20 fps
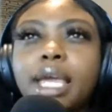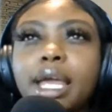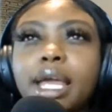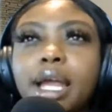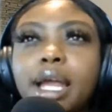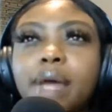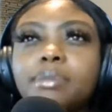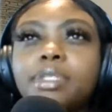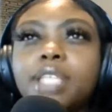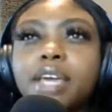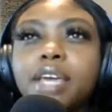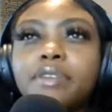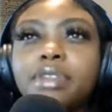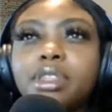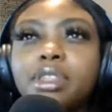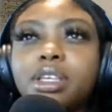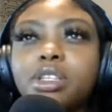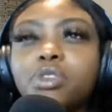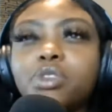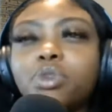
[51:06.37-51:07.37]
And I'm saving
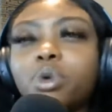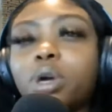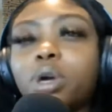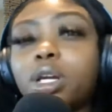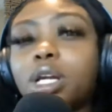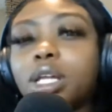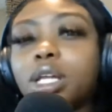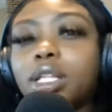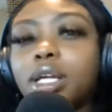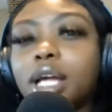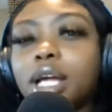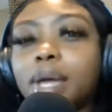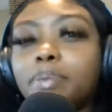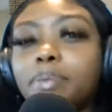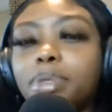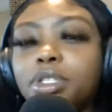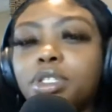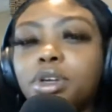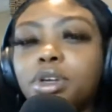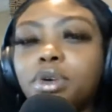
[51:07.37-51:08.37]
this for another
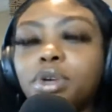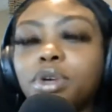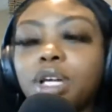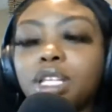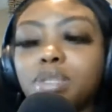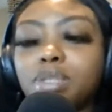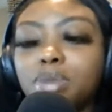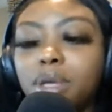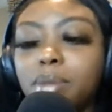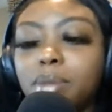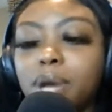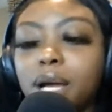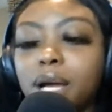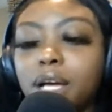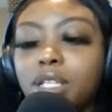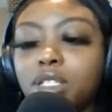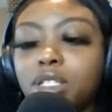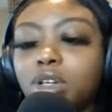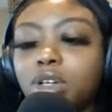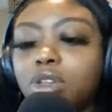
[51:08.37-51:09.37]
episode because me and my
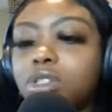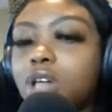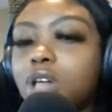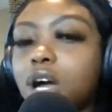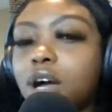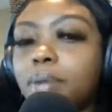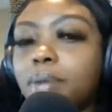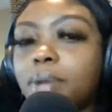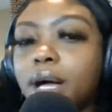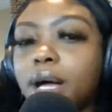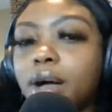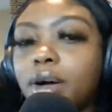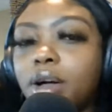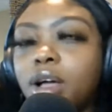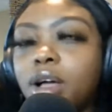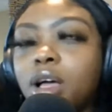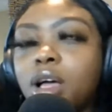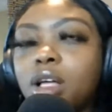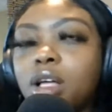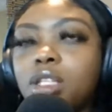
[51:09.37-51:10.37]
cousin going to talk about
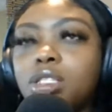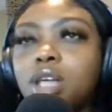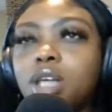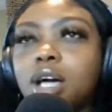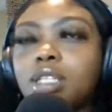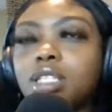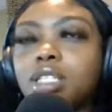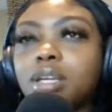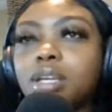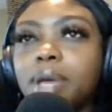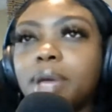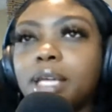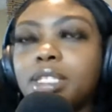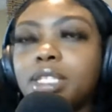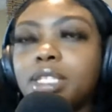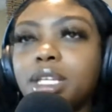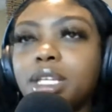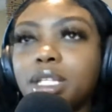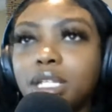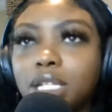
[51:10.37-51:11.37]
toxic
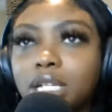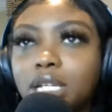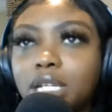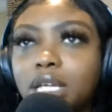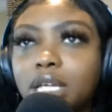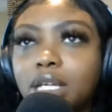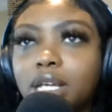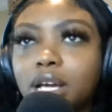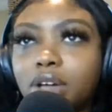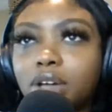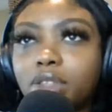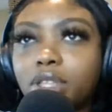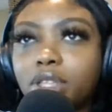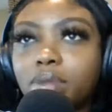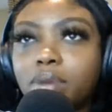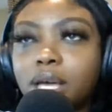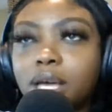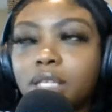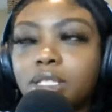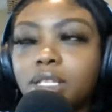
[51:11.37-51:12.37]
masculinity and healthy
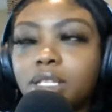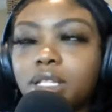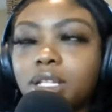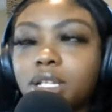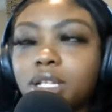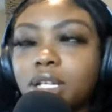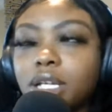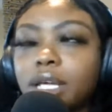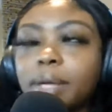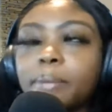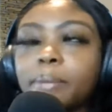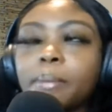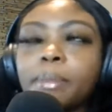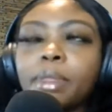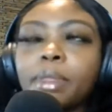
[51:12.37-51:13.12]
masculinity.